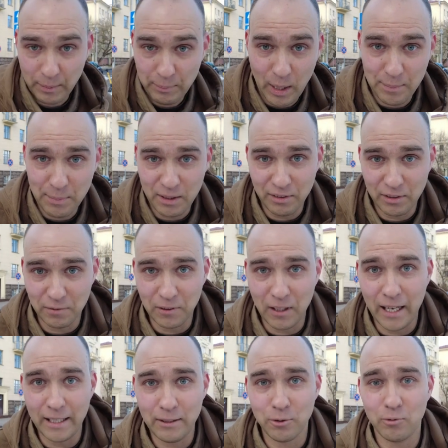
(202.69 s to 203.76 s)
maybe even
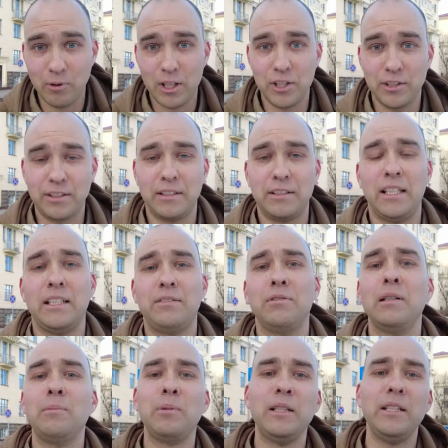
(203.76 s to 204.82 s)
fly to Russia
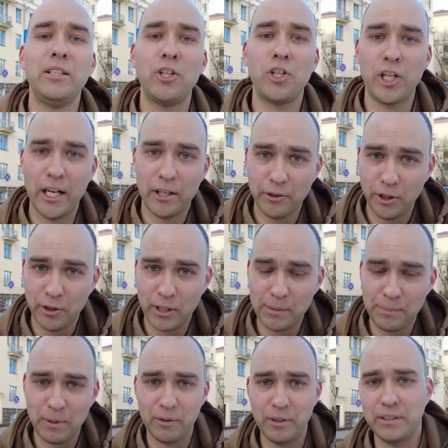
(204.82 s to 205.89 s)
successfully, please share your
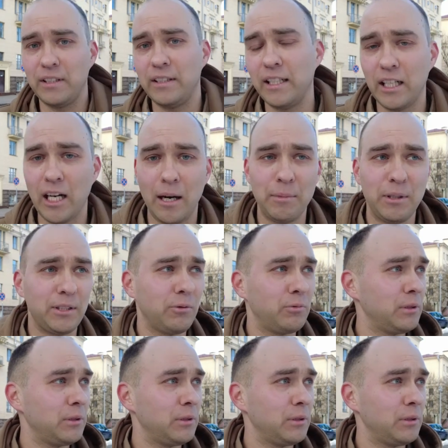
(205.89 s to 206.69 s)
experience in the comments.